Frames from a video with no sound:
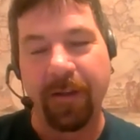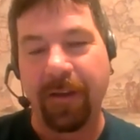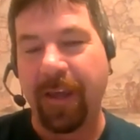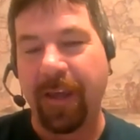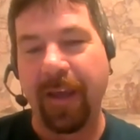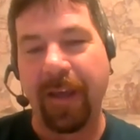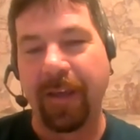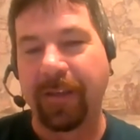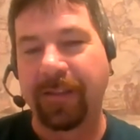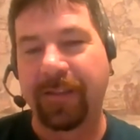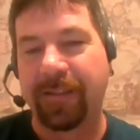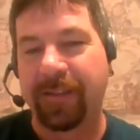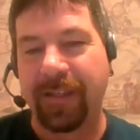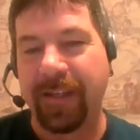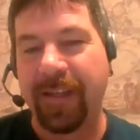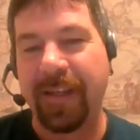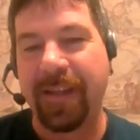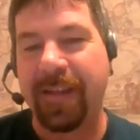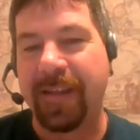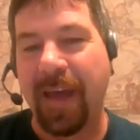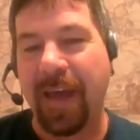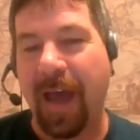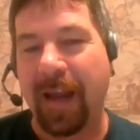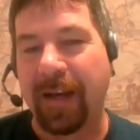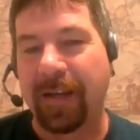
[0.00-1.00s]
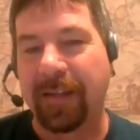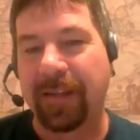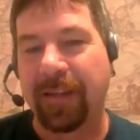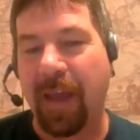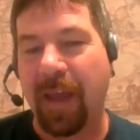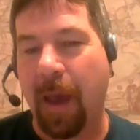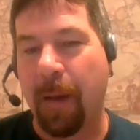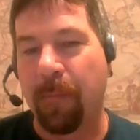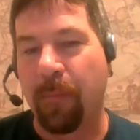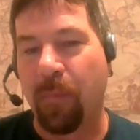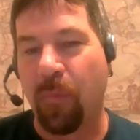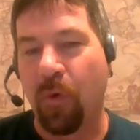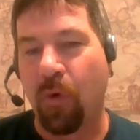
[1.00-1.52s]
You can't see that at
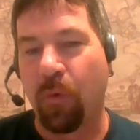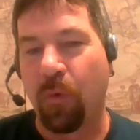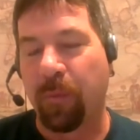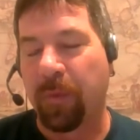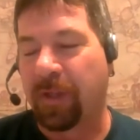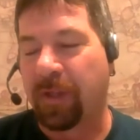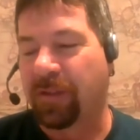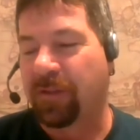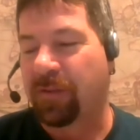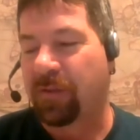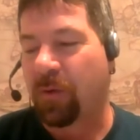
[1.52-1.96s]
that moment.